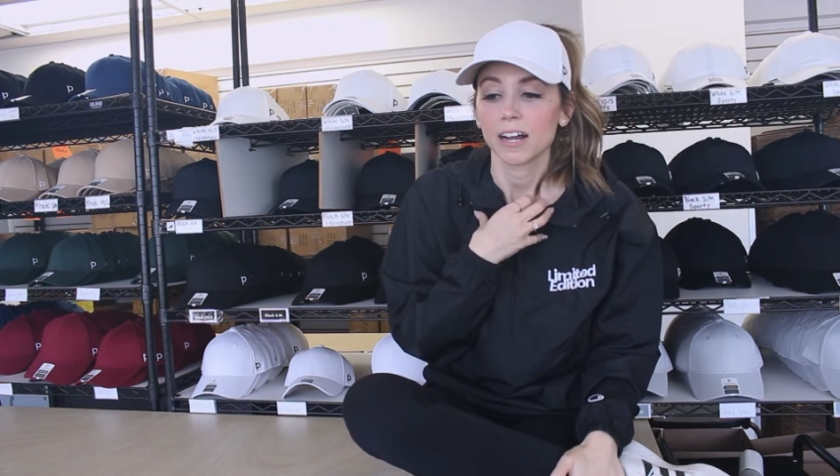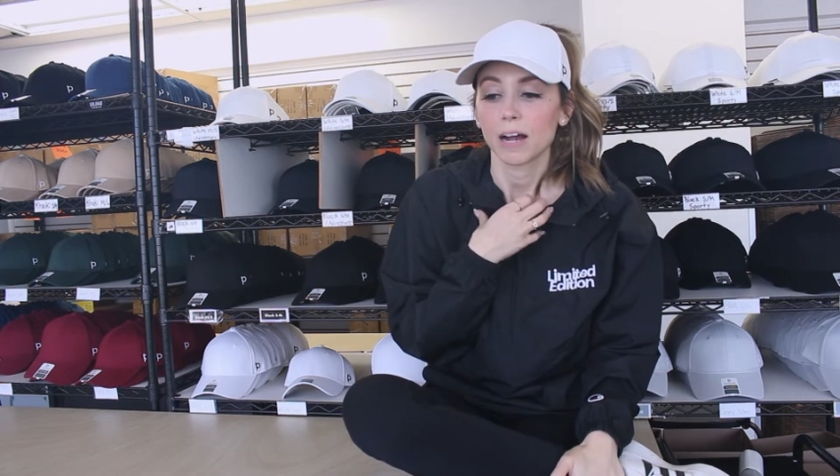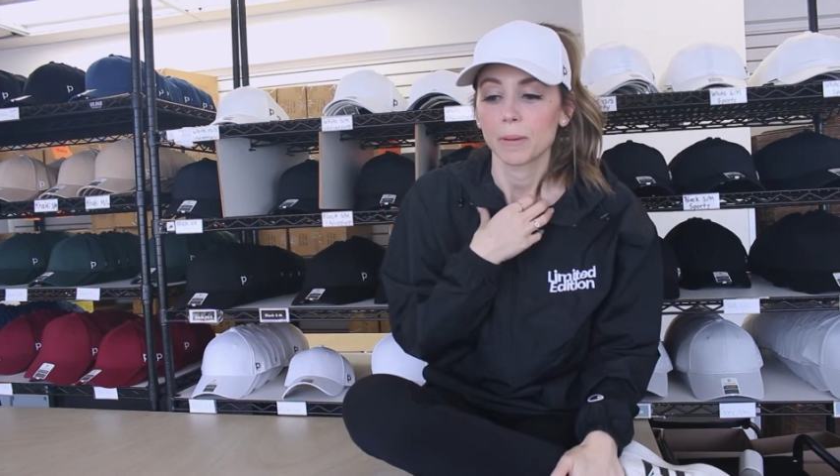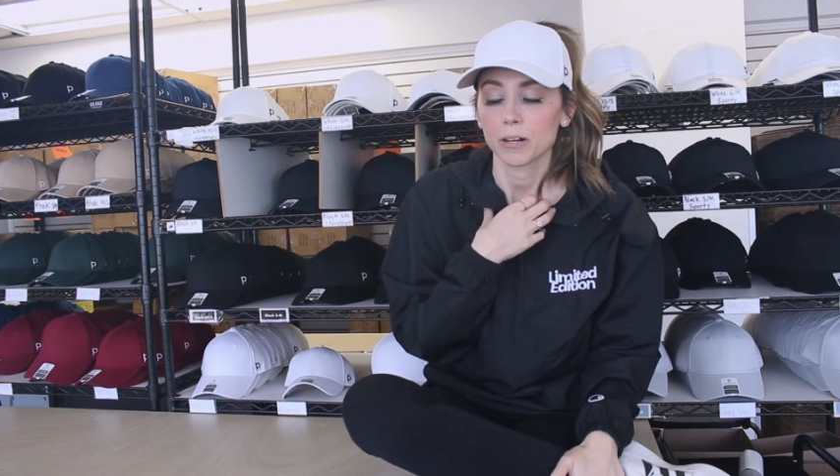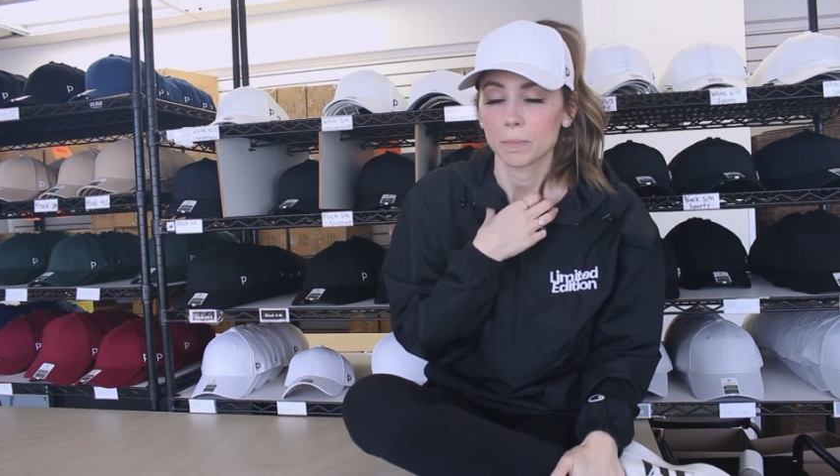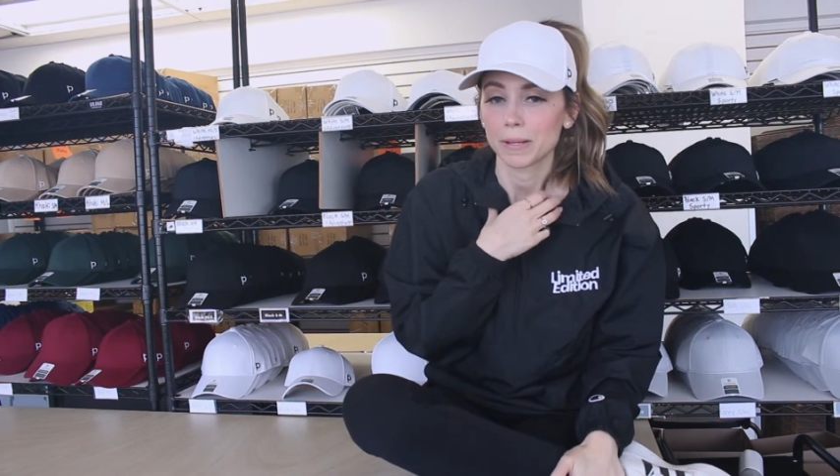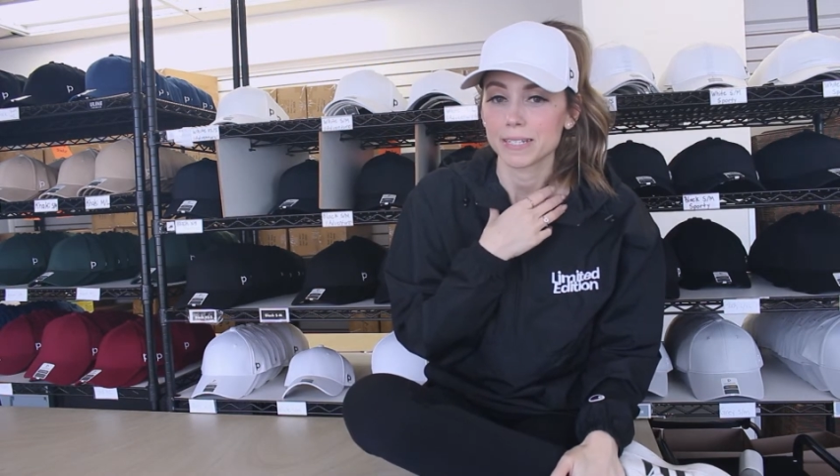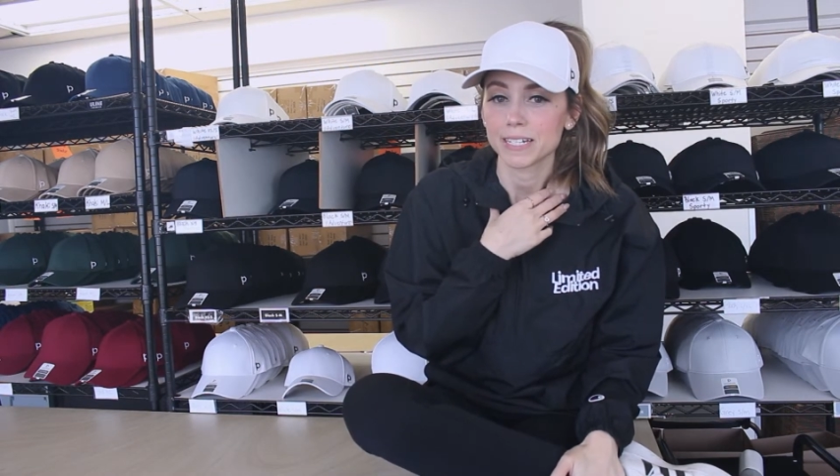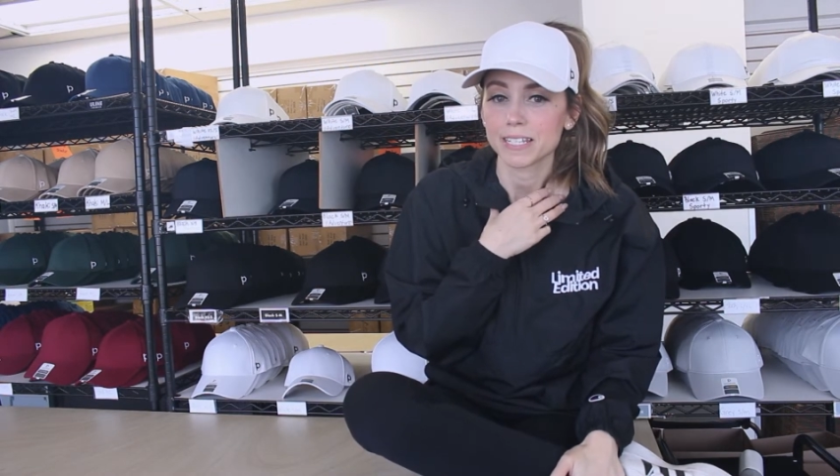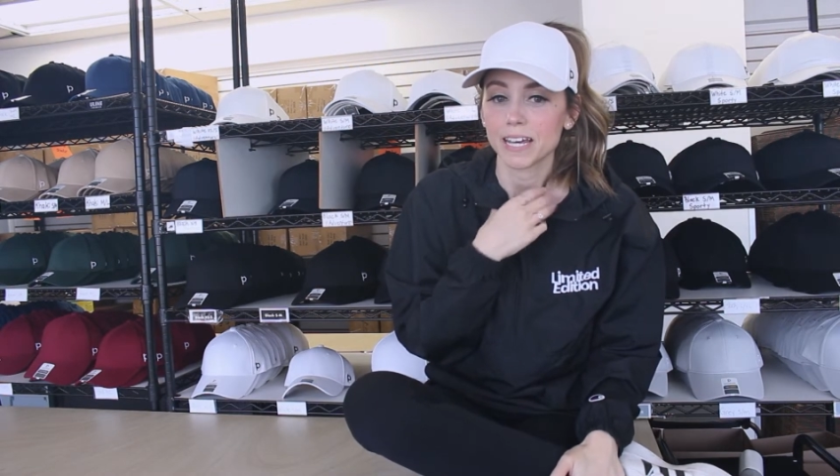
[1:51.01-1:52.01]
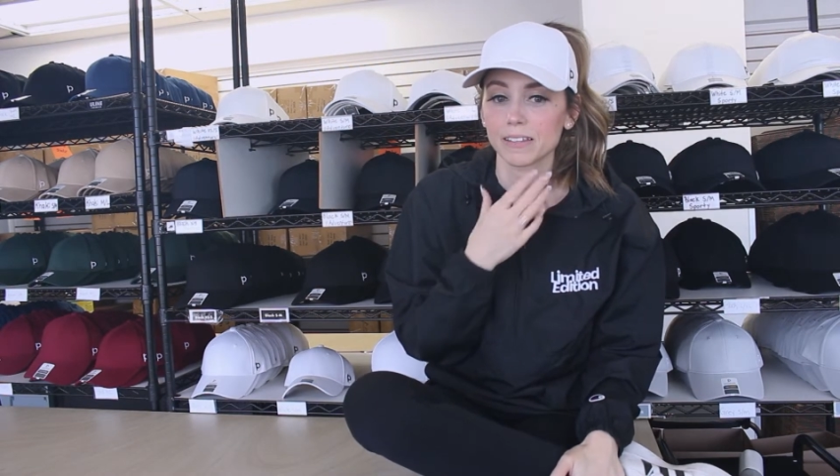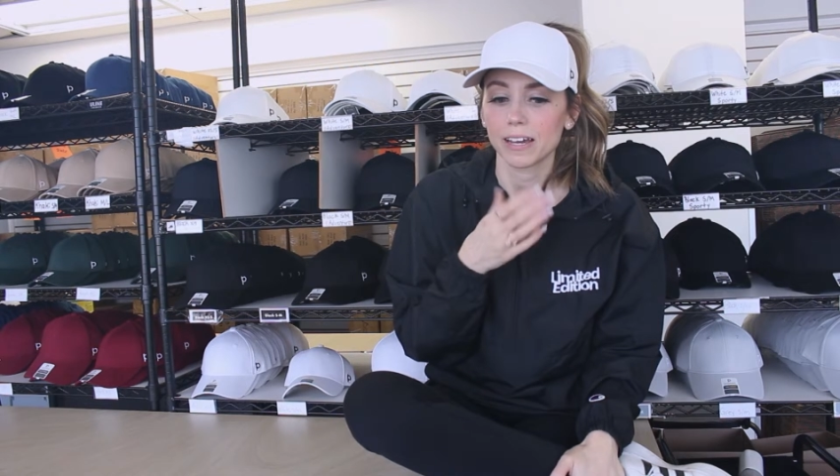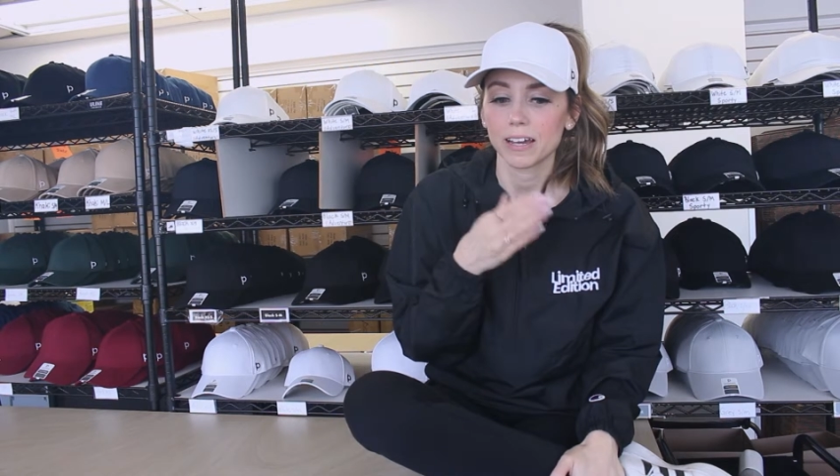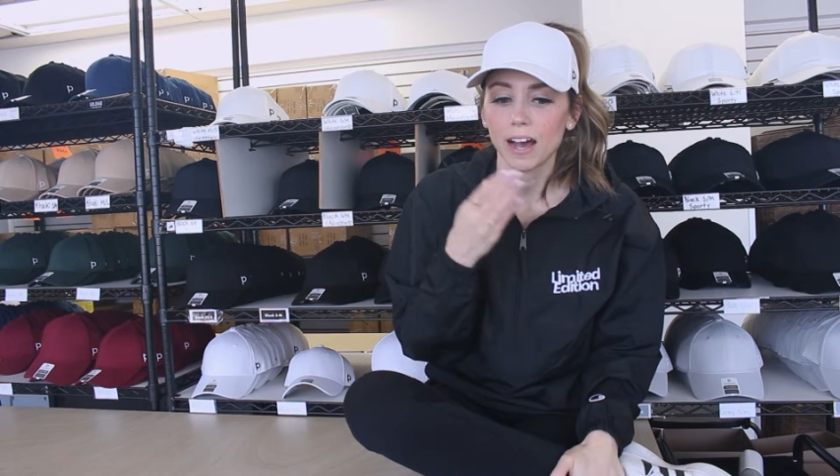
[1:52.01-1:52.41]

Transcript: about our business that like,